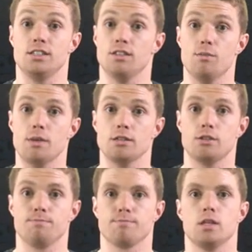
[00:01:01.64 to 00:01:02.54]
of the means.
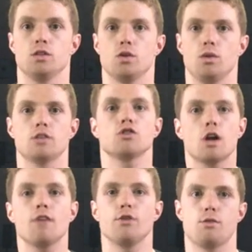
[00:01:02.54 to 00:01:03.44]
So let's start
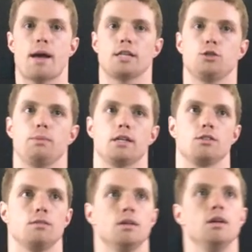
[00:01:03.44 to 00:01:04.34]
off with matched
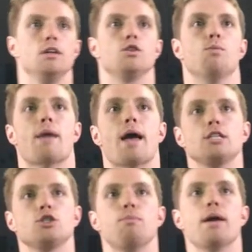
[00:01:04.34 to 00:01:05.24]
pairs. So
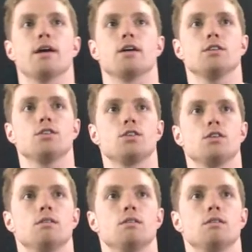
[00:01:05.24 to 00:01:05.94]
matched pairs